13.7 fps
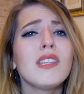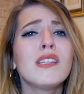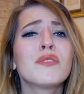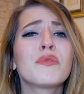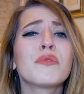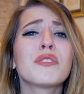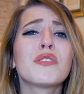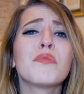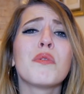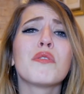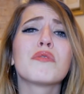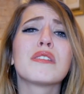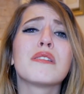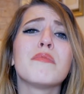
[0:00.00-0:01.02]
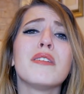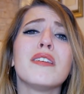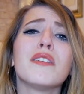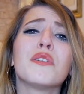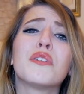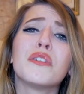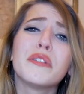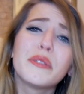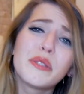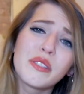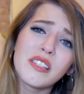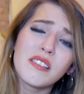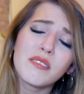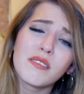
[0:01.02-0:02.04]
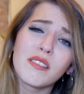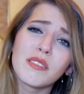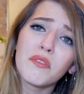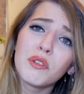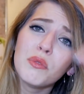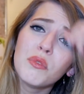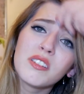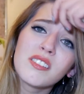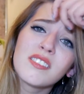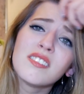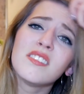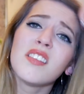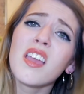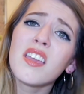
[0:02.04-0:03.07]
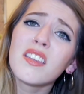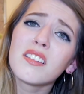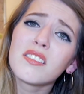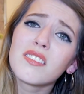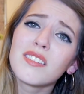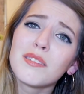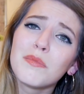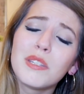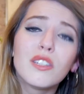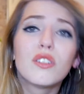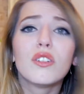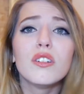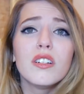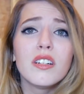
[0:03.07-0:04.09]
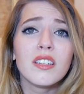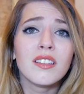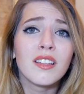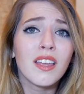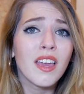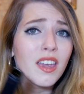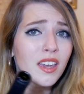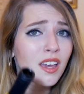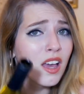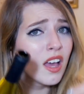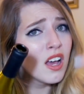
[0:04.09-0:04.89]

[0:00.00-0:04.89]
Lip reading: This was supposed to be a good season. Everyone is saying it's gonna be good, and like,